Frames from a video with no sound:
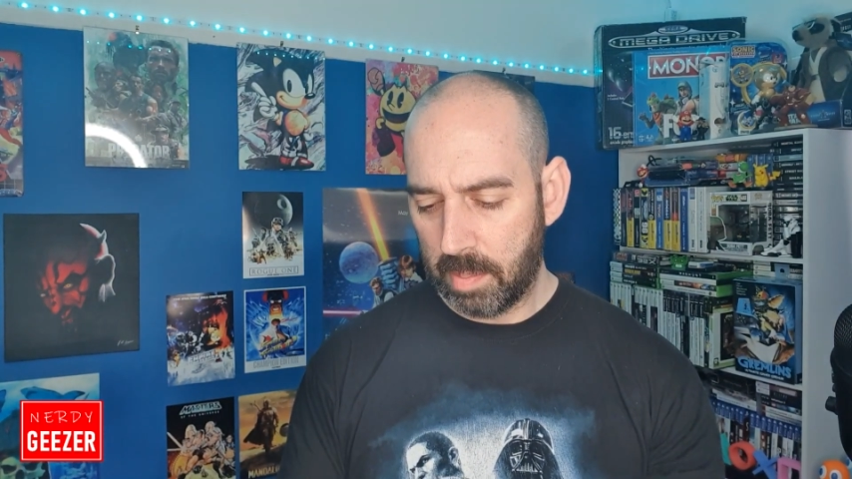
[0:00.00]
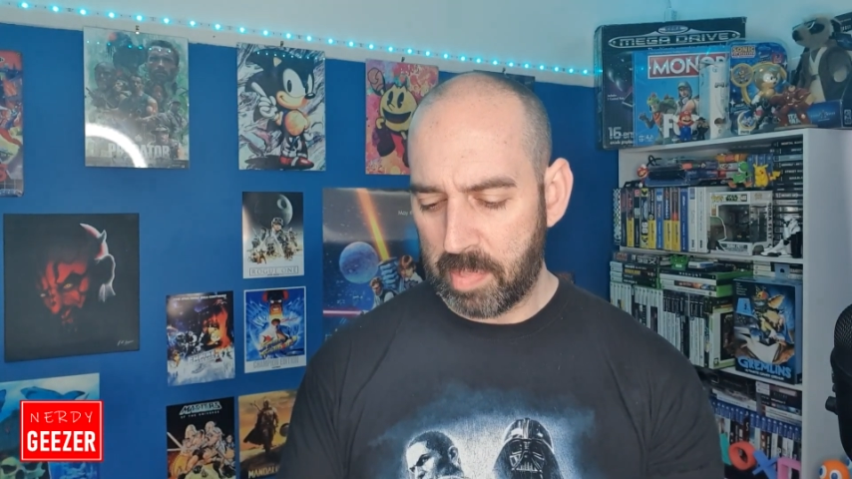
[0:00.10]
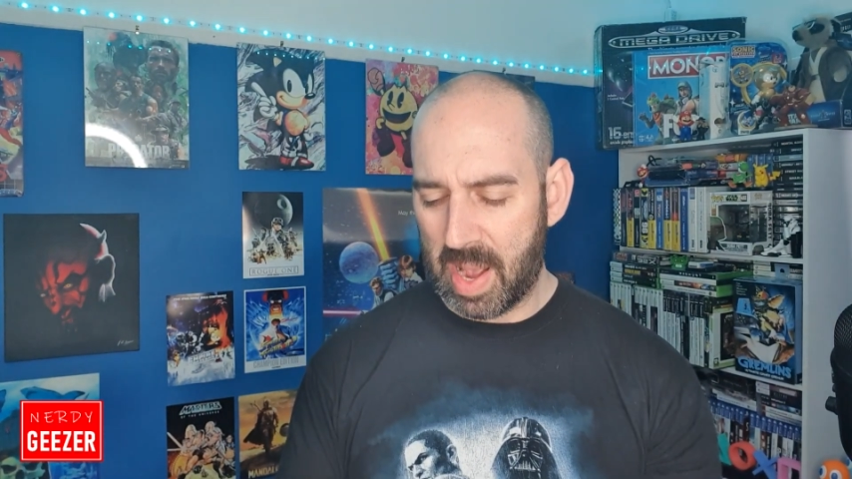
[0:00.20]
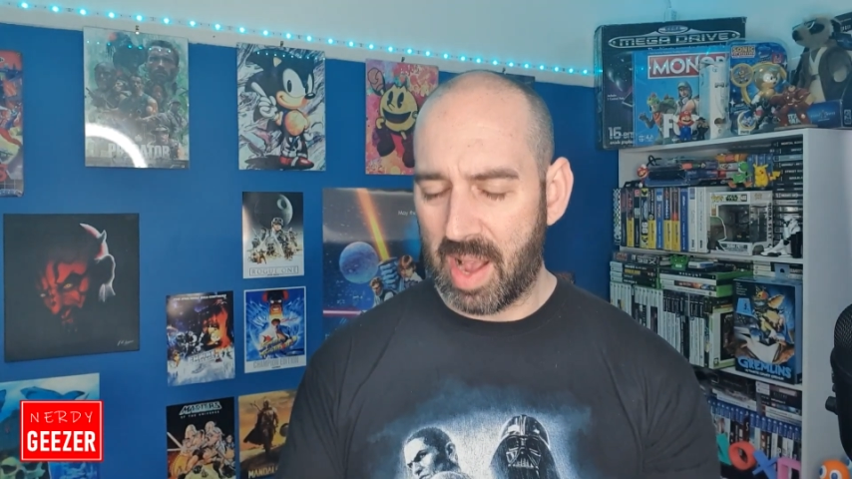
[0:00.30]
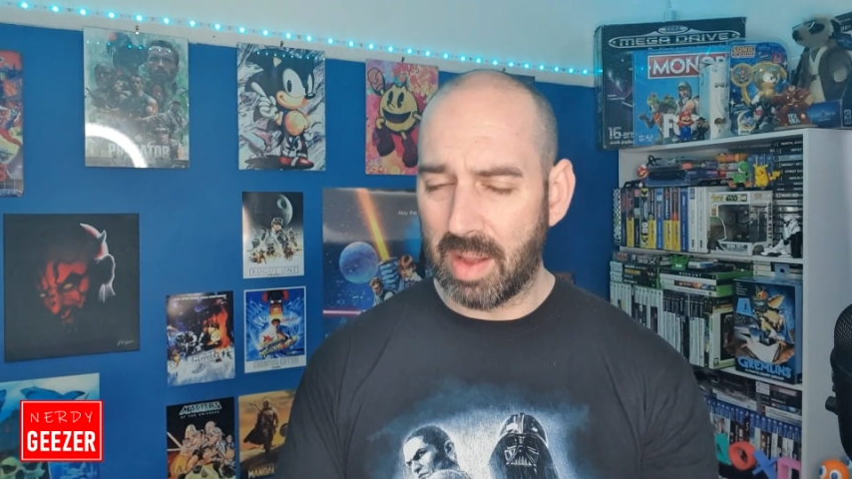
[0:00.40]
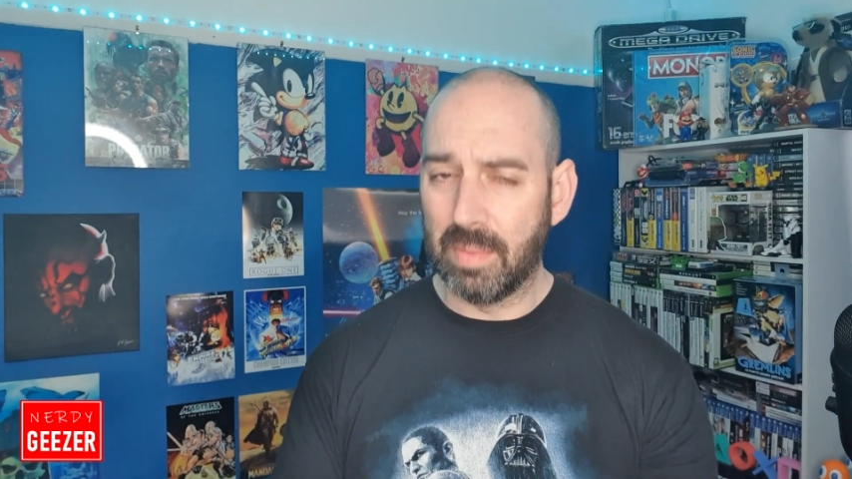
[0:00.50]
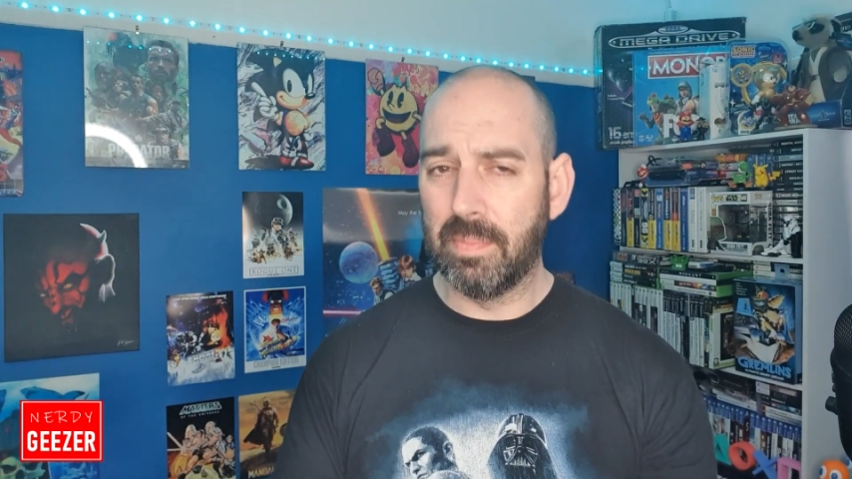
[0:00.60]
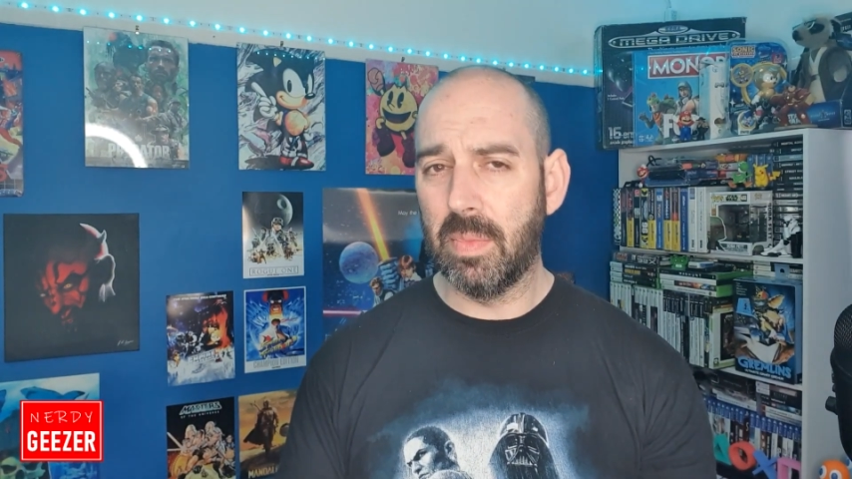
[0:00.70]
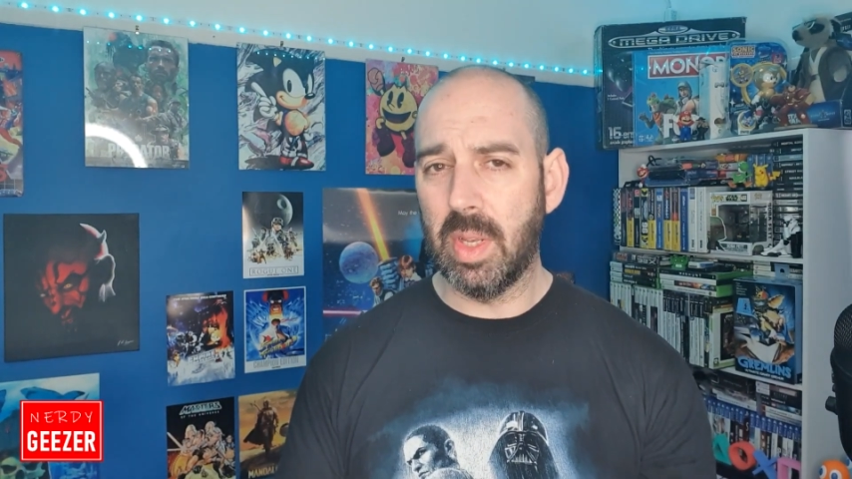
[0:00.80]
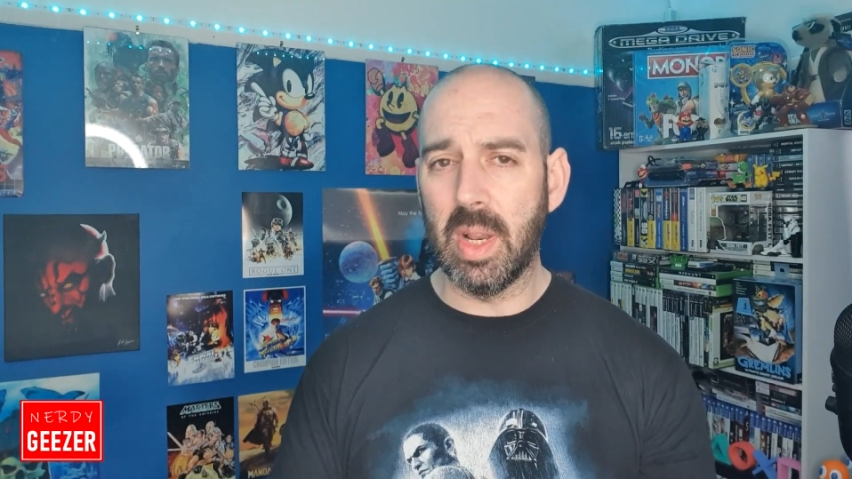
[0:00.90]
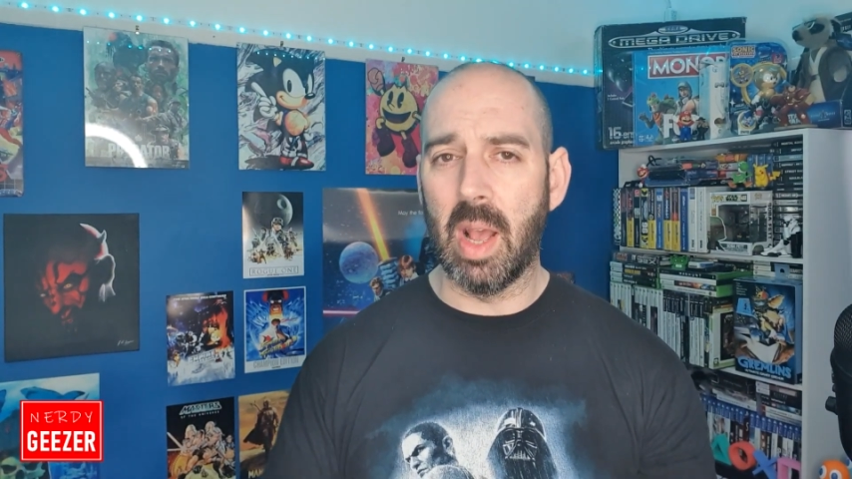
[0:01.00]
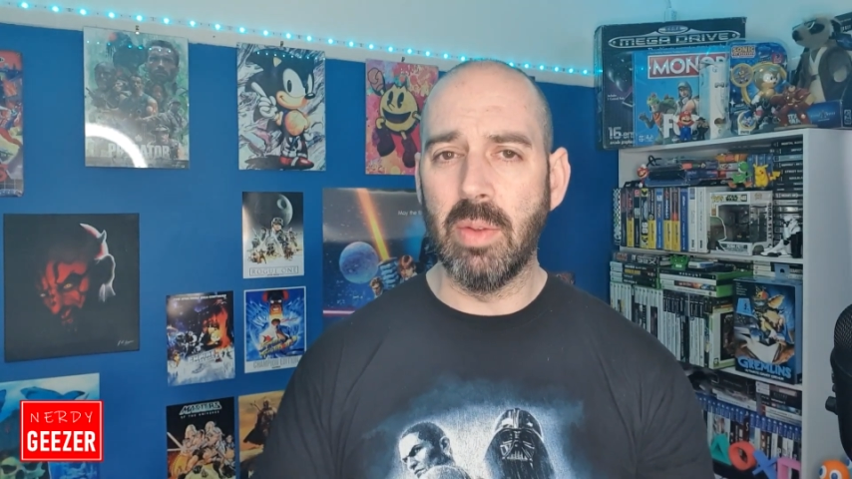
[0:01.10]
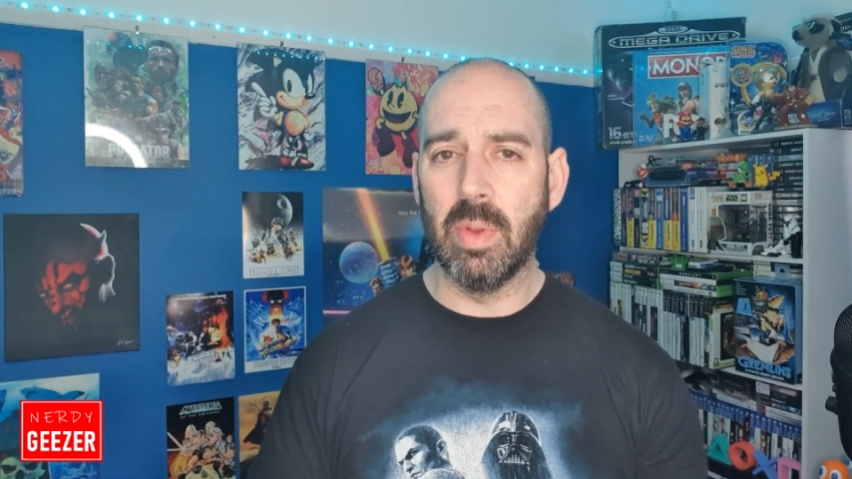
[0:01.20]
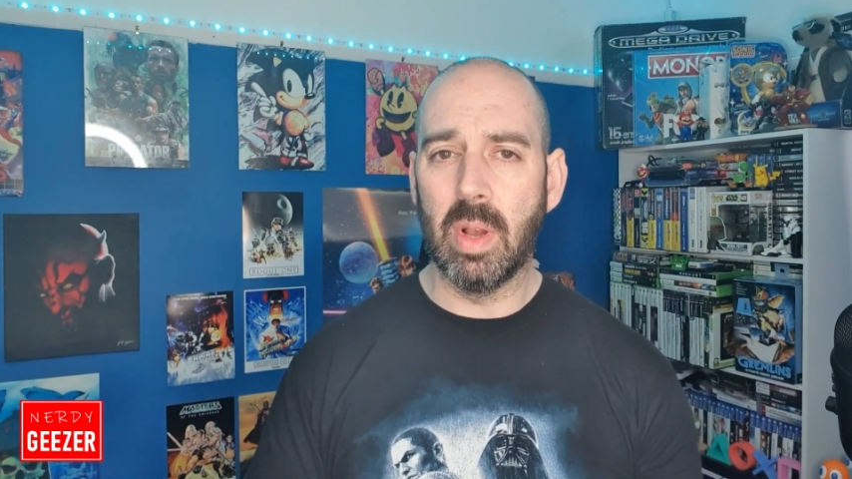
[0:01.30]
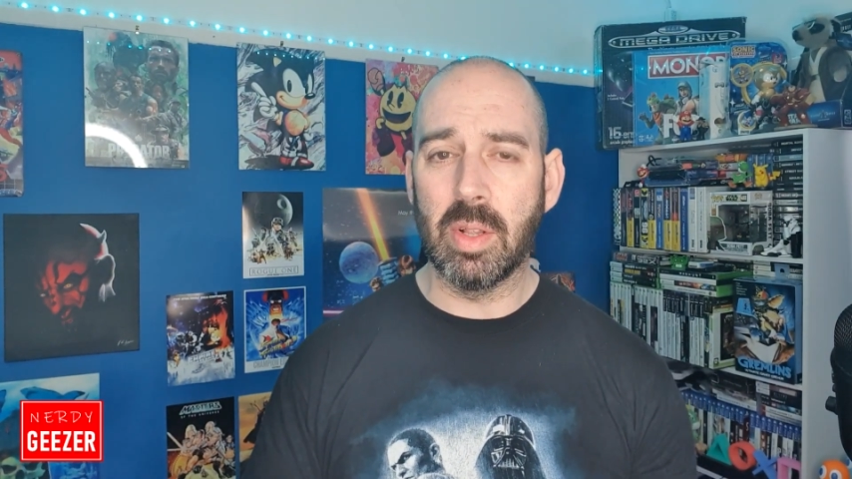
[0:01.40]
But, you know,